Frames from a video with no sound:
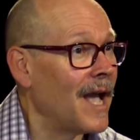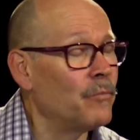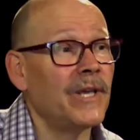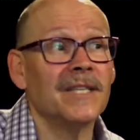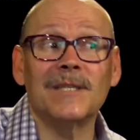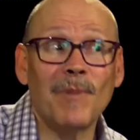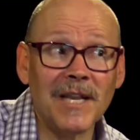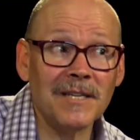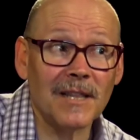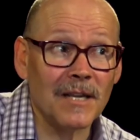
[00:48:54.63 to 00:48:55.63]
And we can
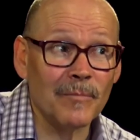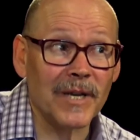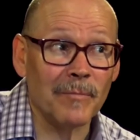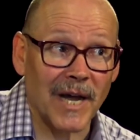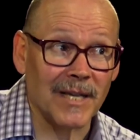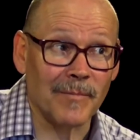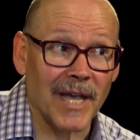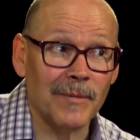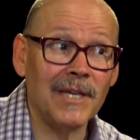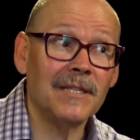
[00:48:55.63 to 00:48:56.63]
spend a little bit of money
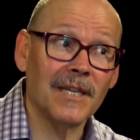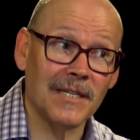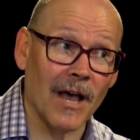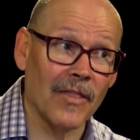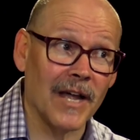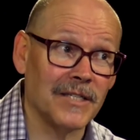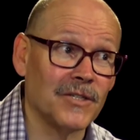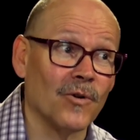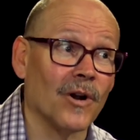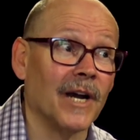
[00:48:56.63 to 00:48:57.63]
maybe to tell that
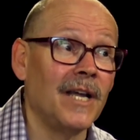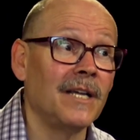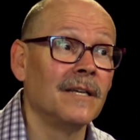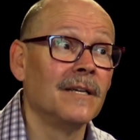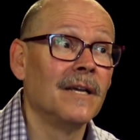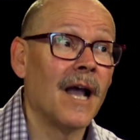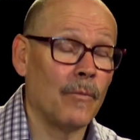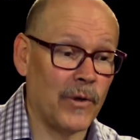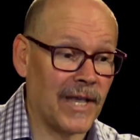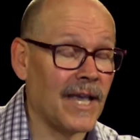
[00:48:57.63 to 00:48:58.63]
story,
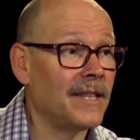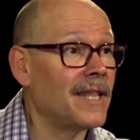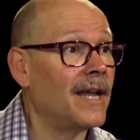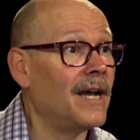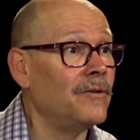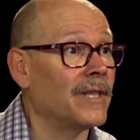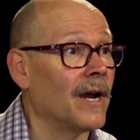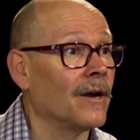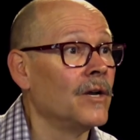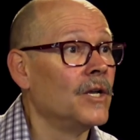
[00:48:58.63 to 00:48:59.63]
and we can get that out
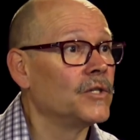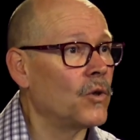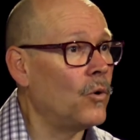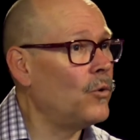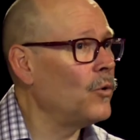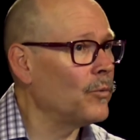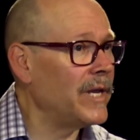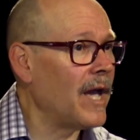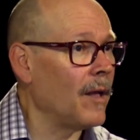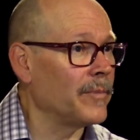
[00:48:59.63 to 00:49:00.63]
there. So who are
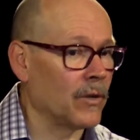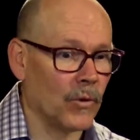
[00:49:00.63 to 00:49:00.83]
we helping?